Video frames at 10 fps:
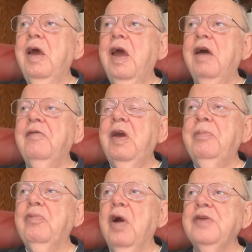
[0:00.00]
have a
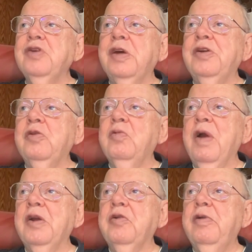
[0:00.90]
project
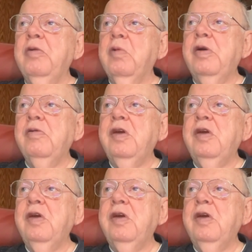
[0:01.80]
directory where you